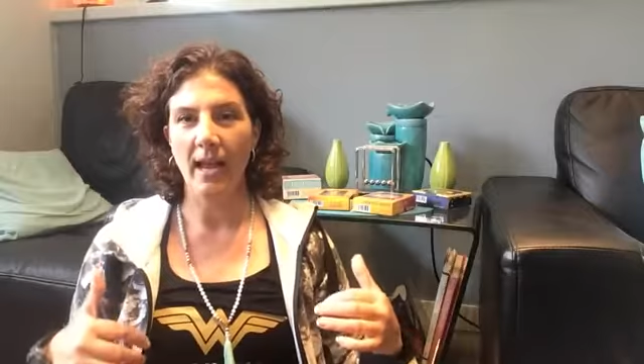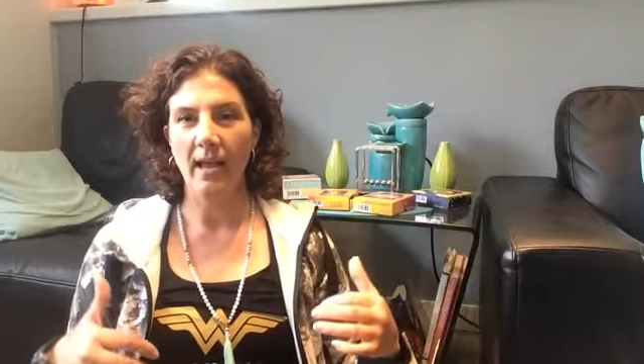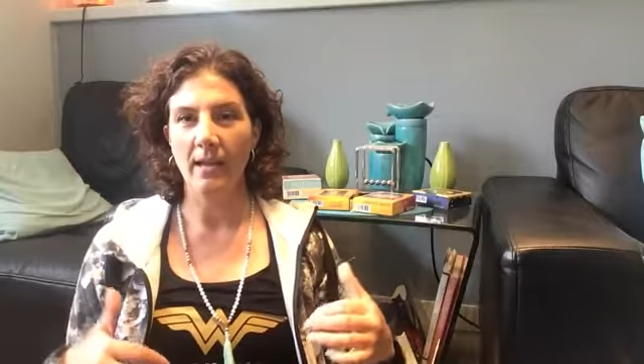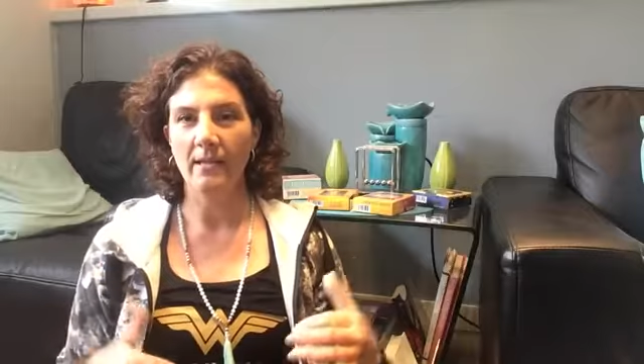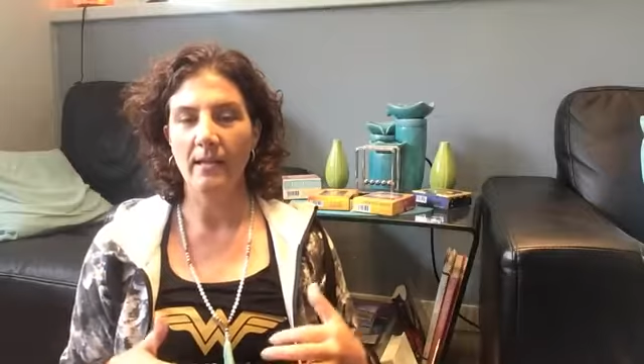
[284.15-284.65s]

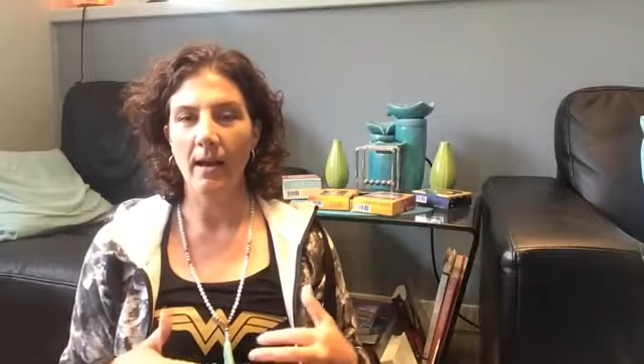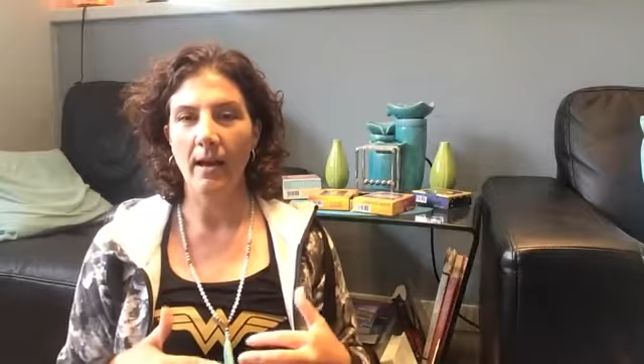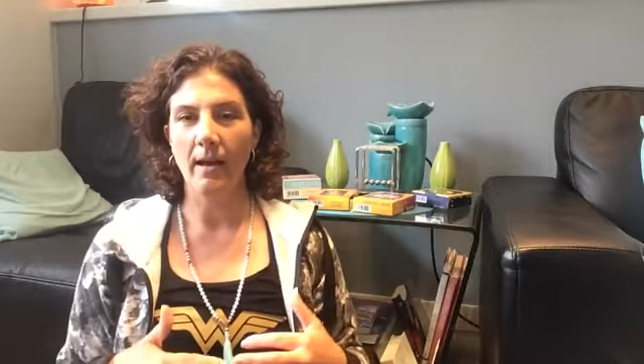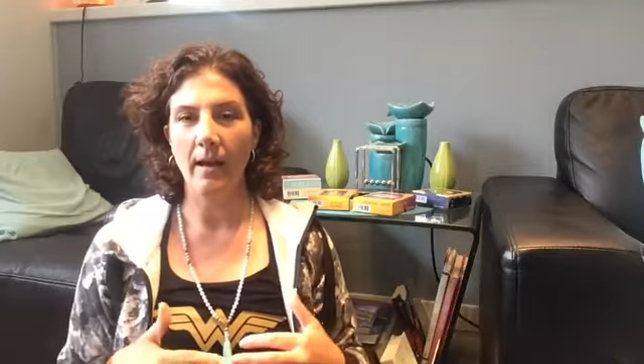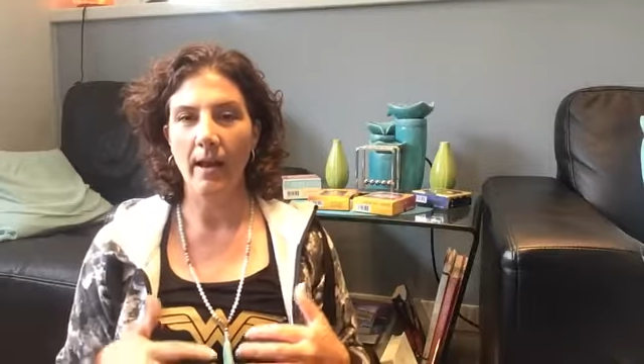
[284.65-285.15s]
and
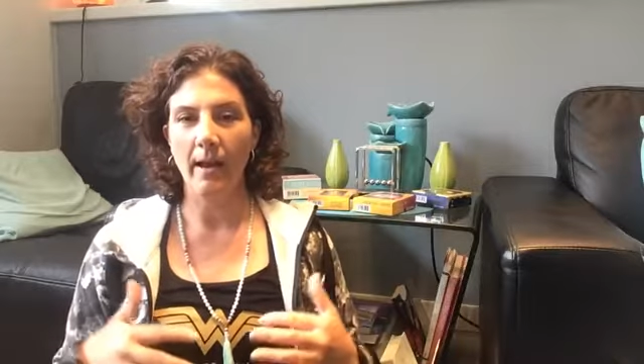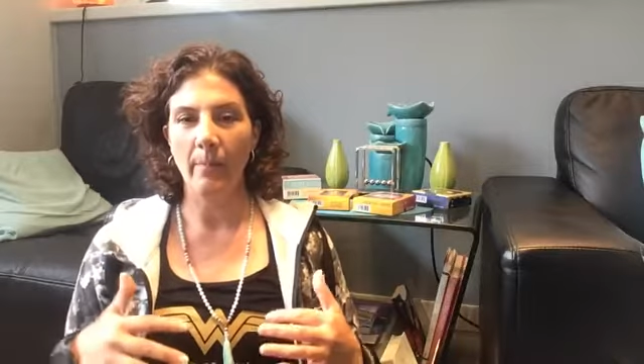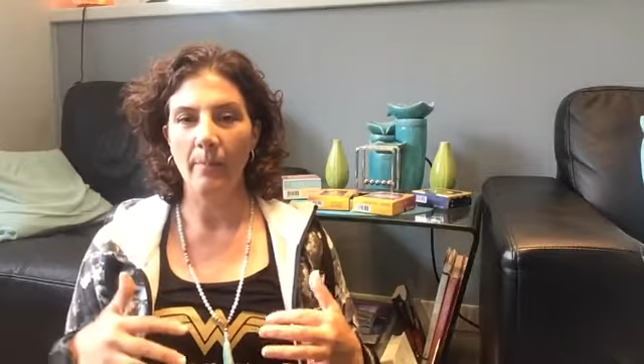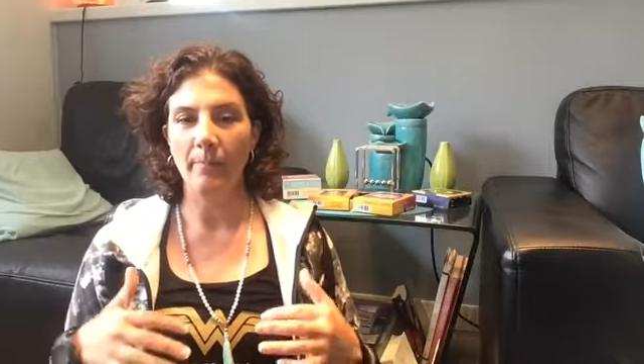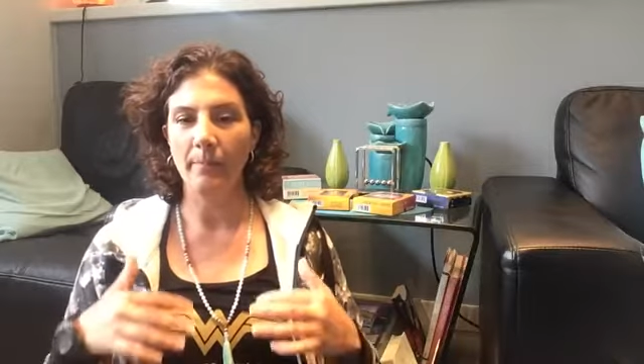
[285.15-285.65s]
I
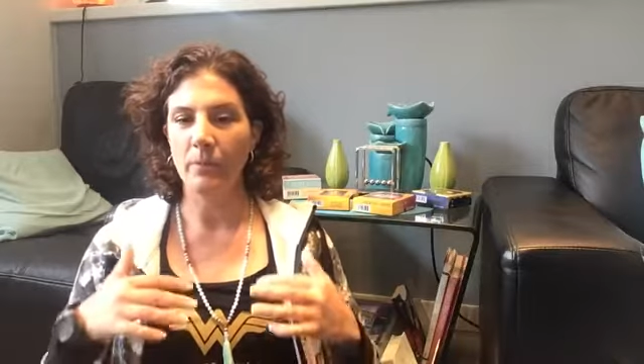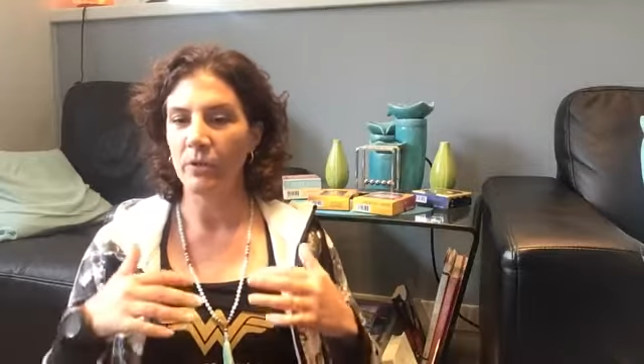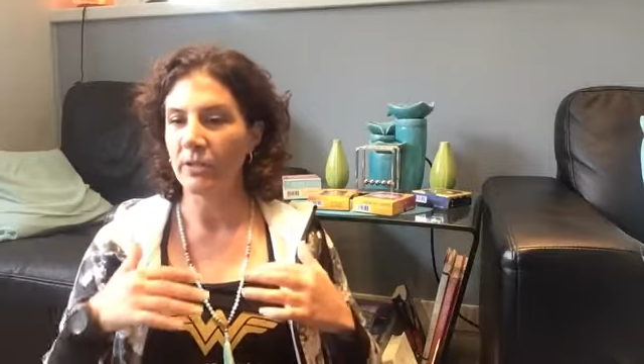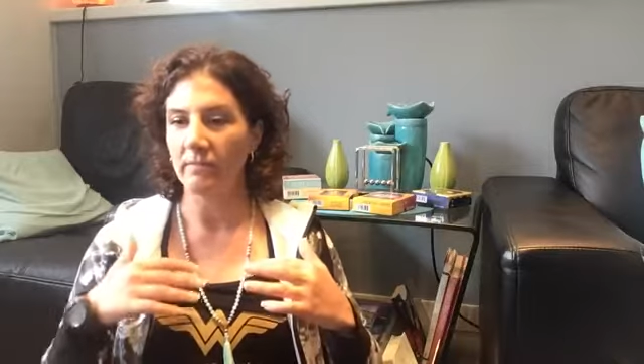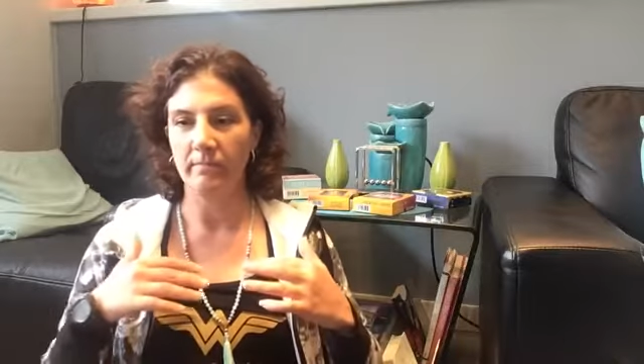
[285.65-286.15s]
am
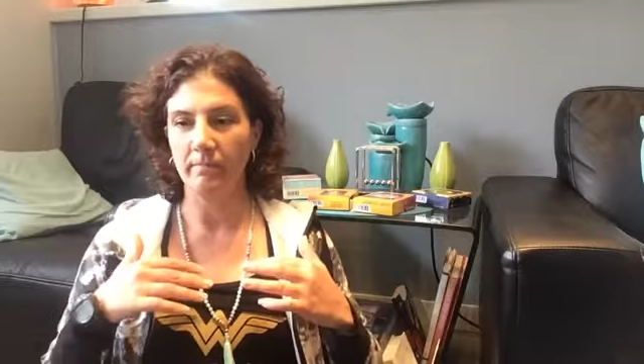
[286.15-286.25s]
just